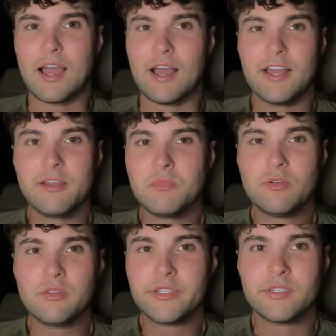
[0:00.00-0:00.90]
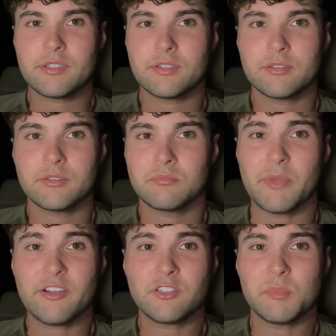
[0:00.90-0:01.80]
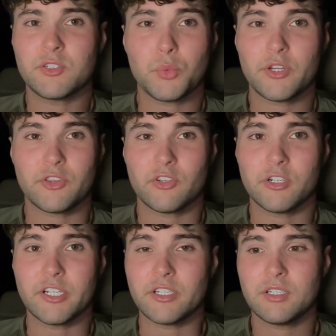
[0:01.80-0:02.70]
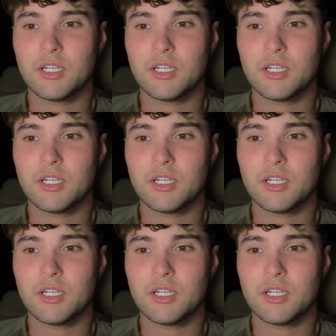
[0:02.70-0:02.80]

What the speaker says: I'm only about to be 23